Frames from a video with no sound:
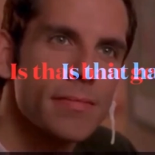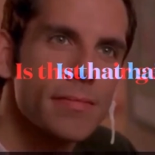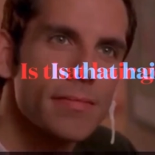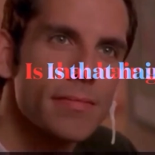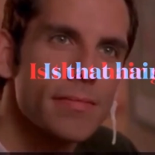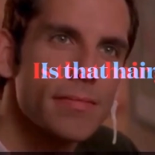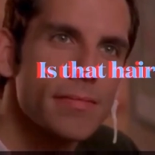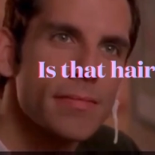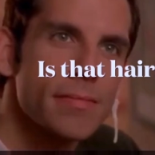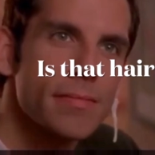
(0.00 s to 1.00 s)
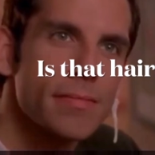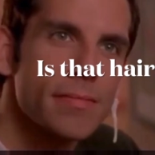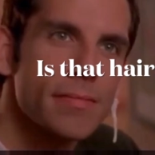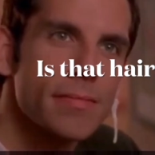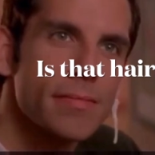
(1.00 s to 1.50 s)

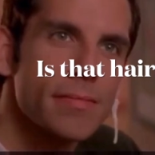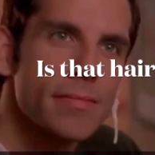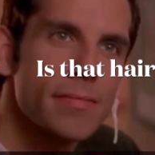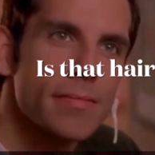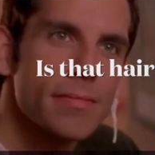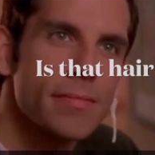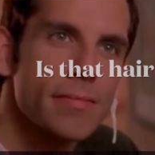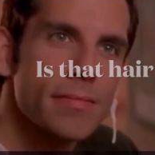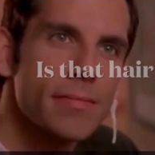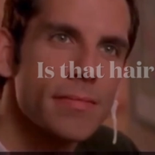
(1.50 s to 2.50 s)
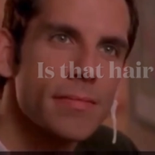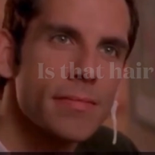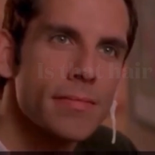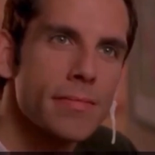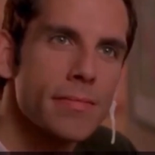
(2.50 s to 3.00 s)

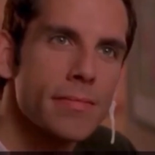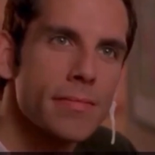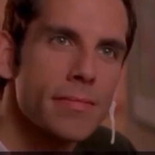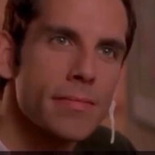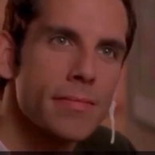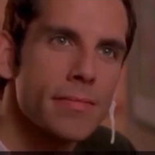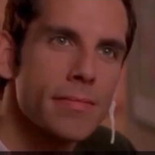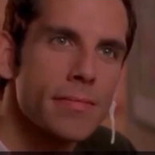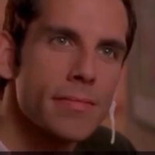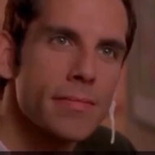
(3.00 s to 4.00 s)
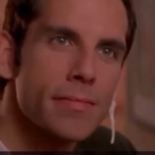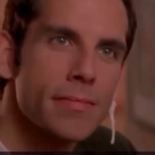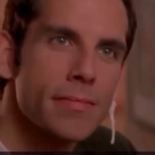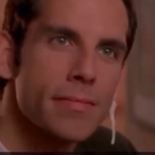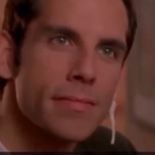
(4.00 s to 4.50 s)

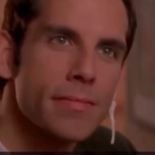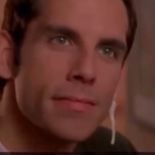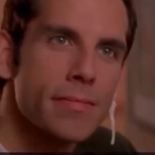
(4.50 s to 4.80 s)
Nothing is said.